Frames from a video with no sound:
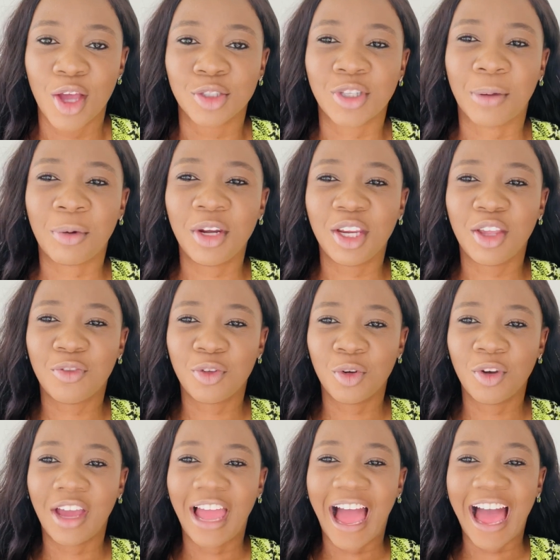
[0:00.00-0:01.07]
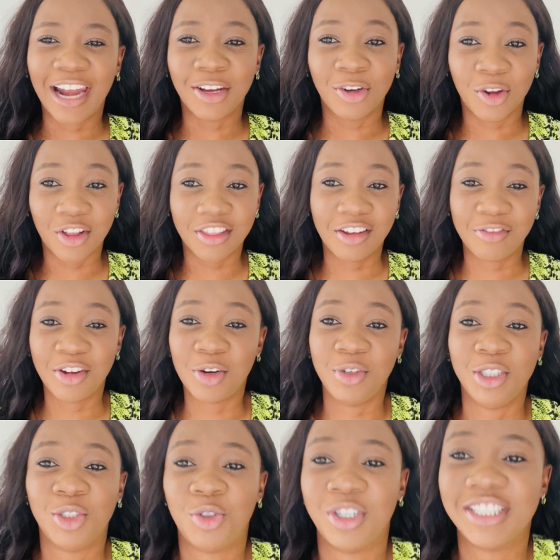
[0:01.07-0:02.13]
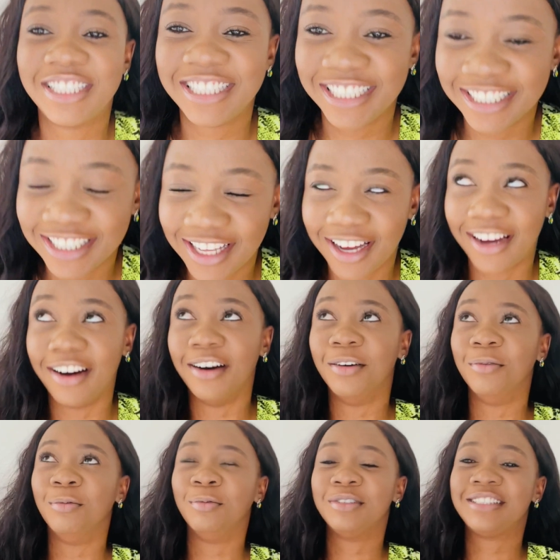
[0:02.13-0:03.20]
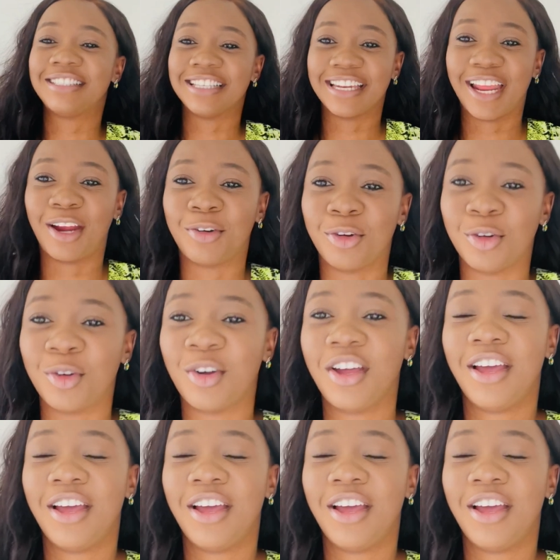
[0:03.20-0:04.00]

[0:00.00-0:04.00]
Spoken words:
So I'm going to give you another very interesting scenario.